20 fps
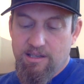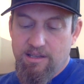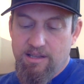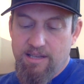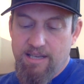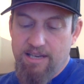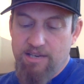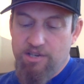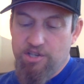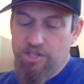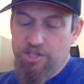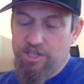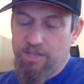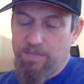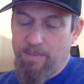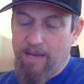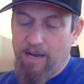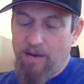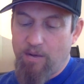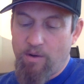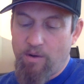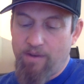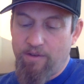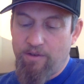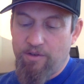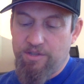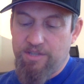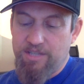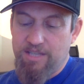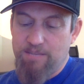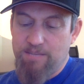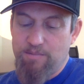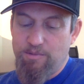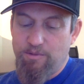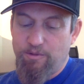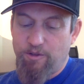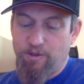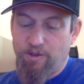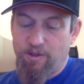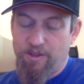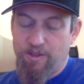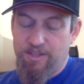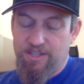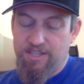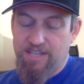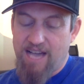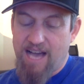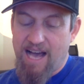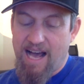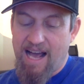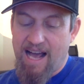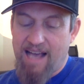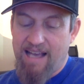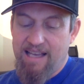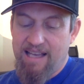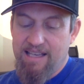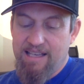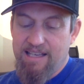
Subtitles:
The airship, however, seemed to fill the sky.